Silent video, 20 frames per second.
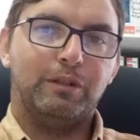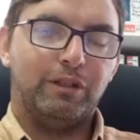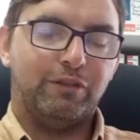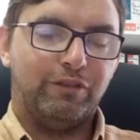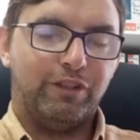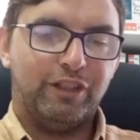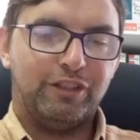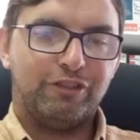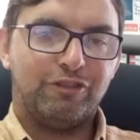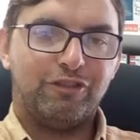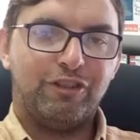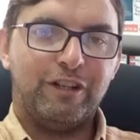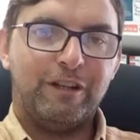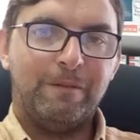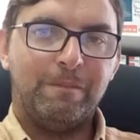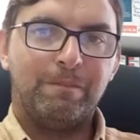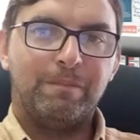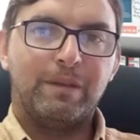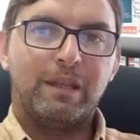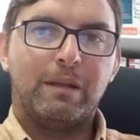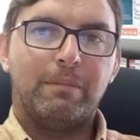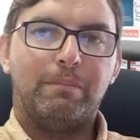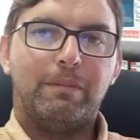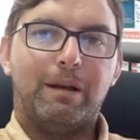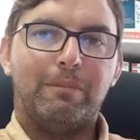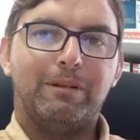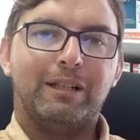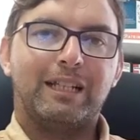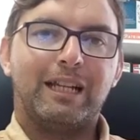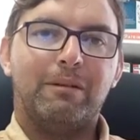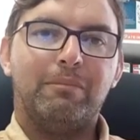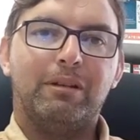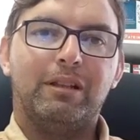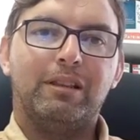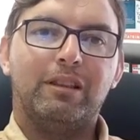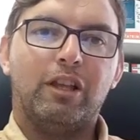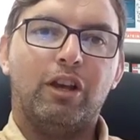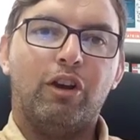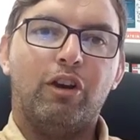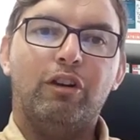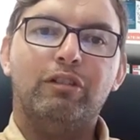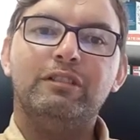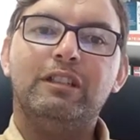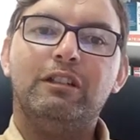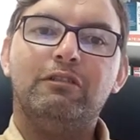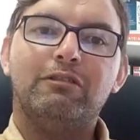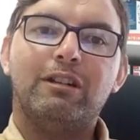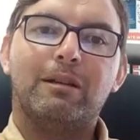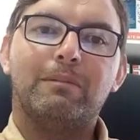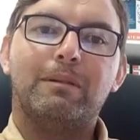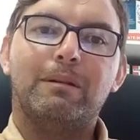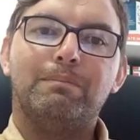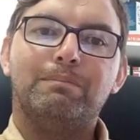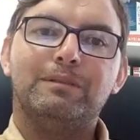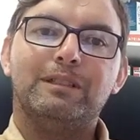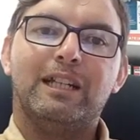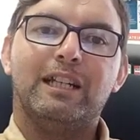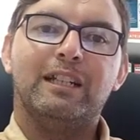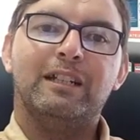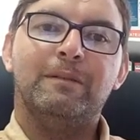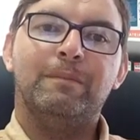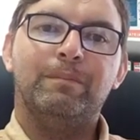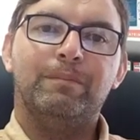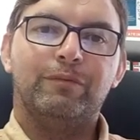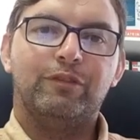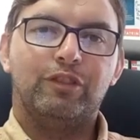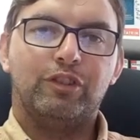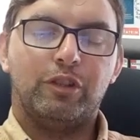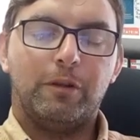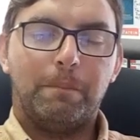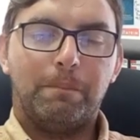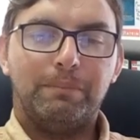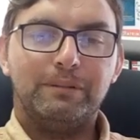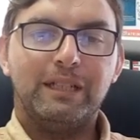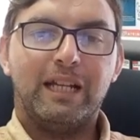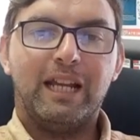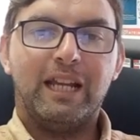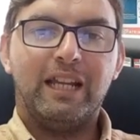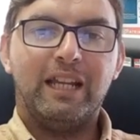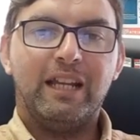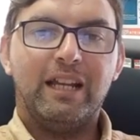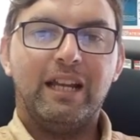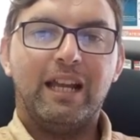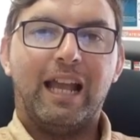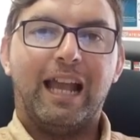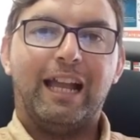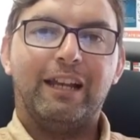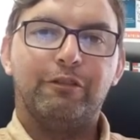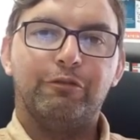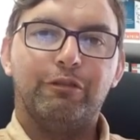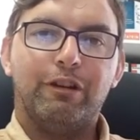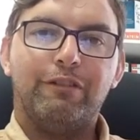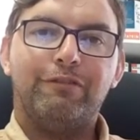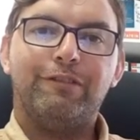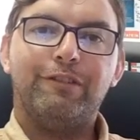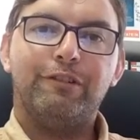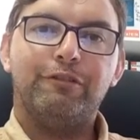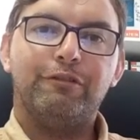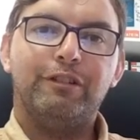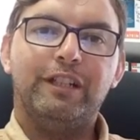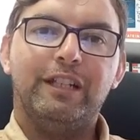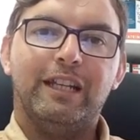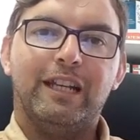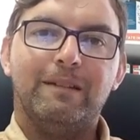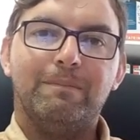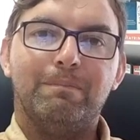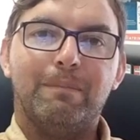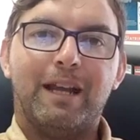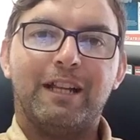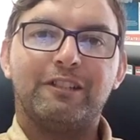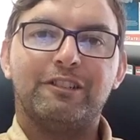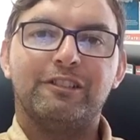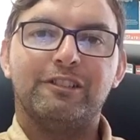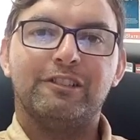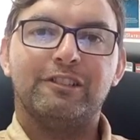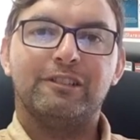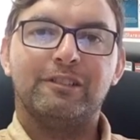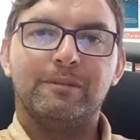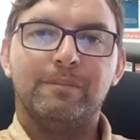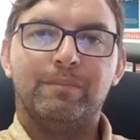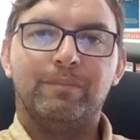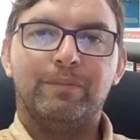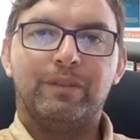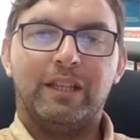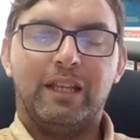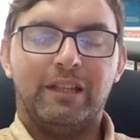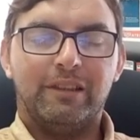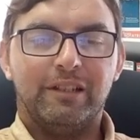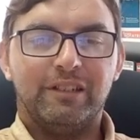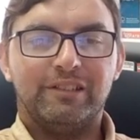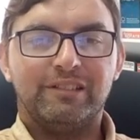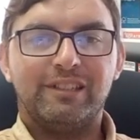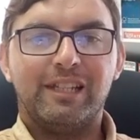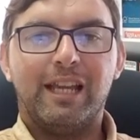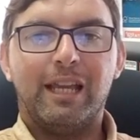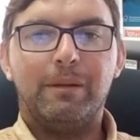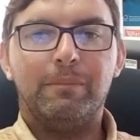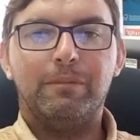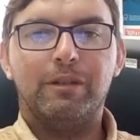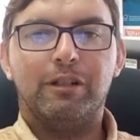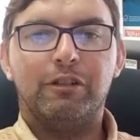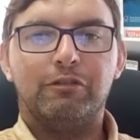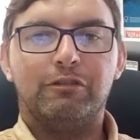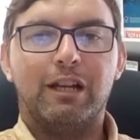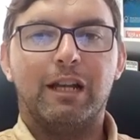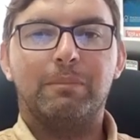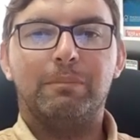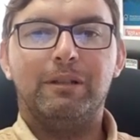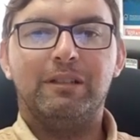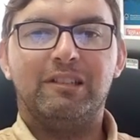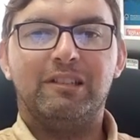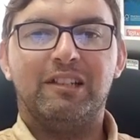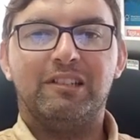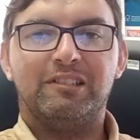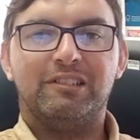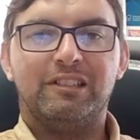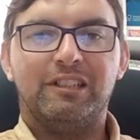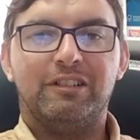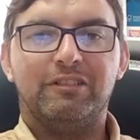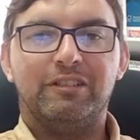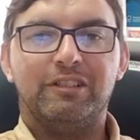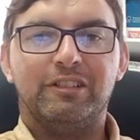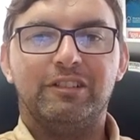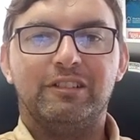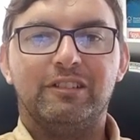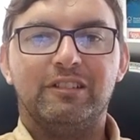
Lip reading: bit of history by becoming the only rugby player to play and referee in matches in the same rugby test series.